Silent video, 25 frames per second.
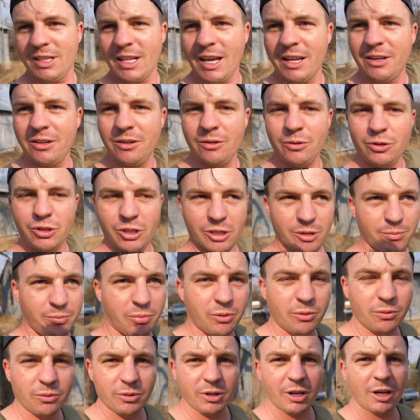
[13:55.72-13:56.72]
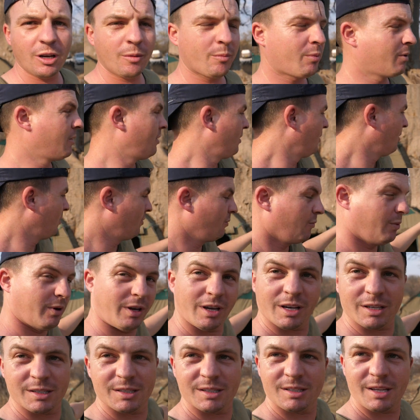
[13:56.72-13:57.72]
Lando just pulled up. We
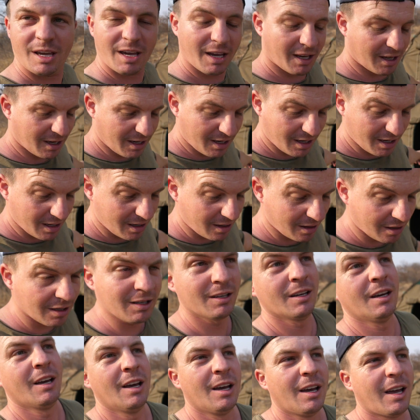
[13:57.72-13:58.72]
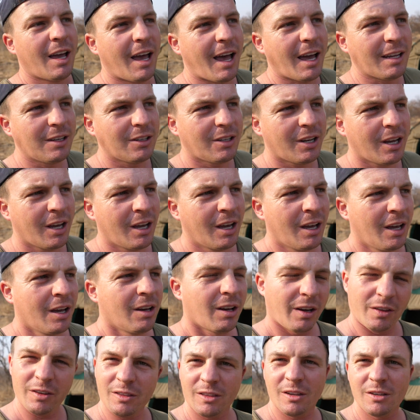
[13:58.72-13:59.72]
are staying here, and I
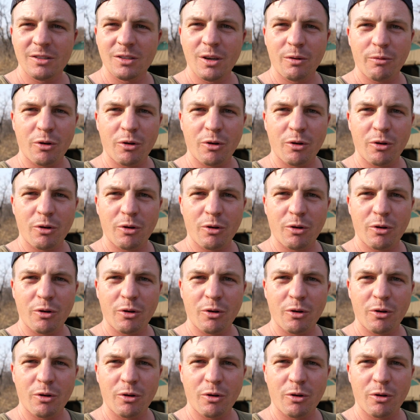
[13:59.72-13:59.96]
think there's no